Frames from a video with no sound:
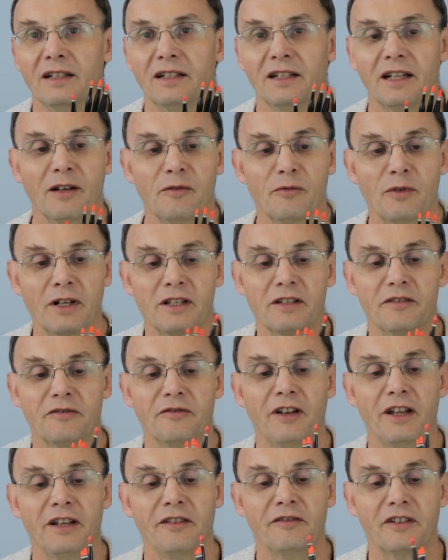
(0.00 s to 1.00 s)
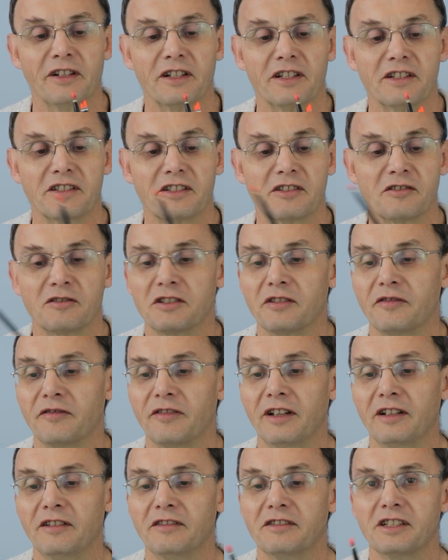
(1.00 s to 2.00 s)
Now, one of the favourite sorts of
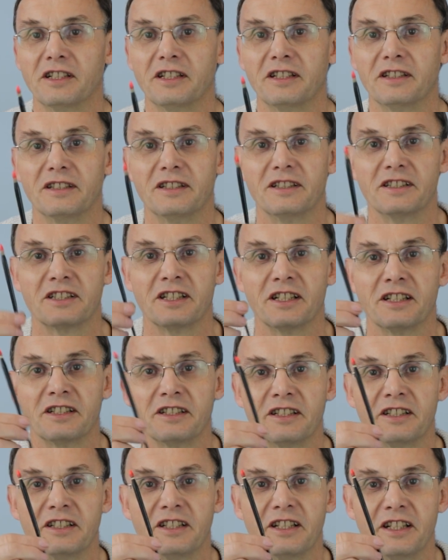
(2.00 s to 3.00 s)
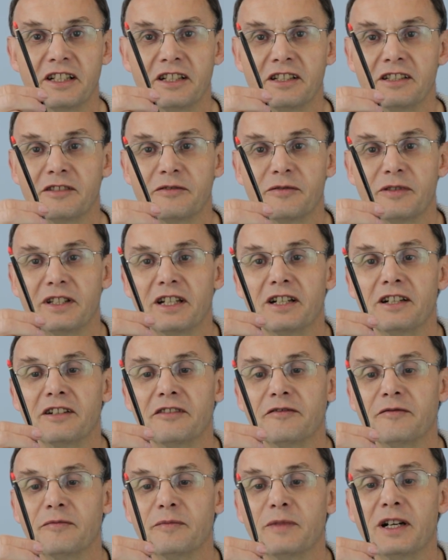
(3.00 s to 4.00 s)
floats I started to use were the
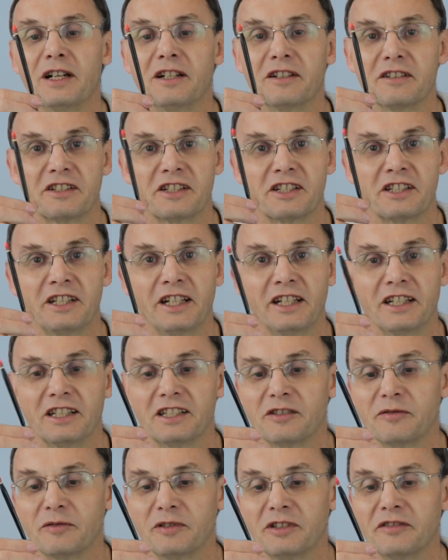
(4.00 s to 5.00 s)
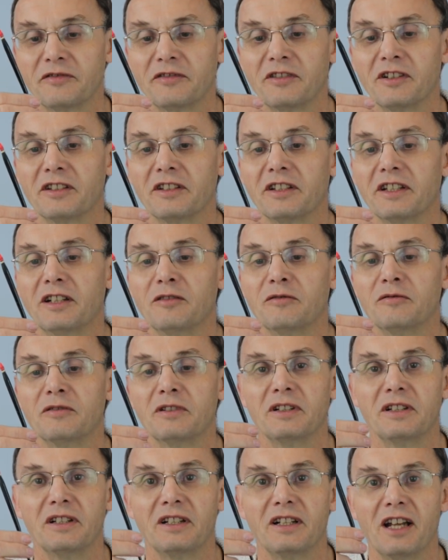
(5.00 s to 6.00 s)
Ivan Marks sticks, which have got the old
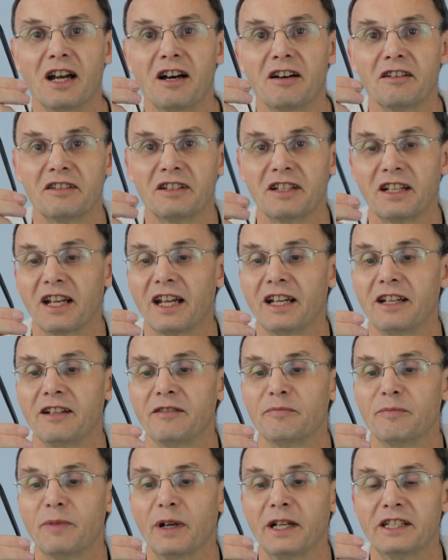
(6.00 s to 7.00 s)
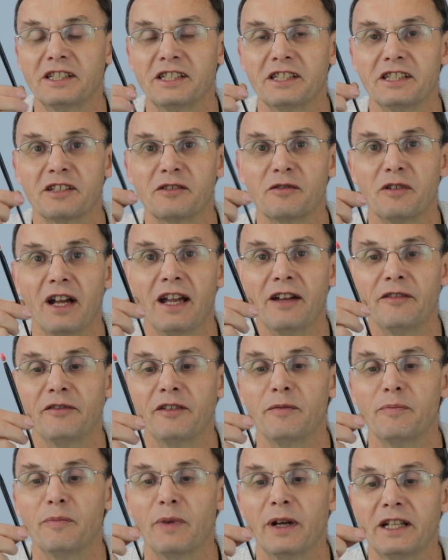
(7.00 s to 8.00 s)
garden cane bases, quite
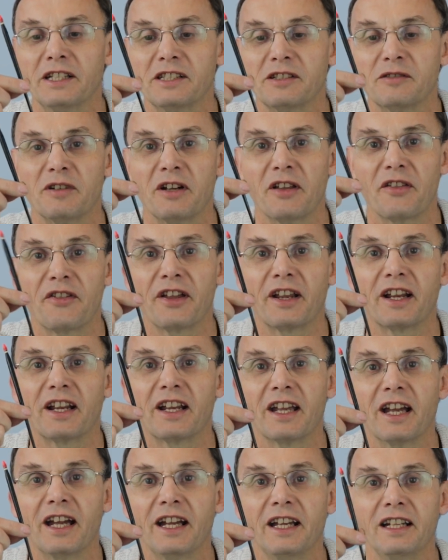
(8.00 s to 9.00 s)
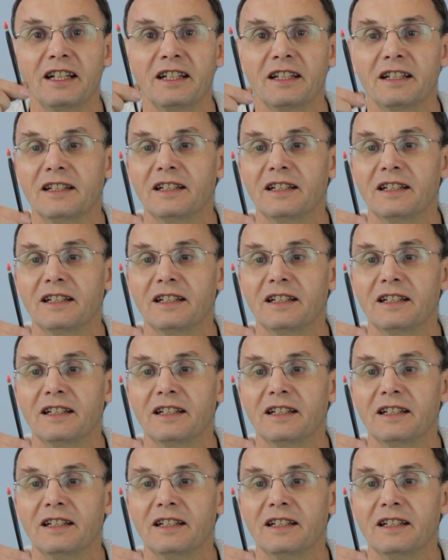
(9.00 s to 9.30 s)
heavy base, quite thick cane.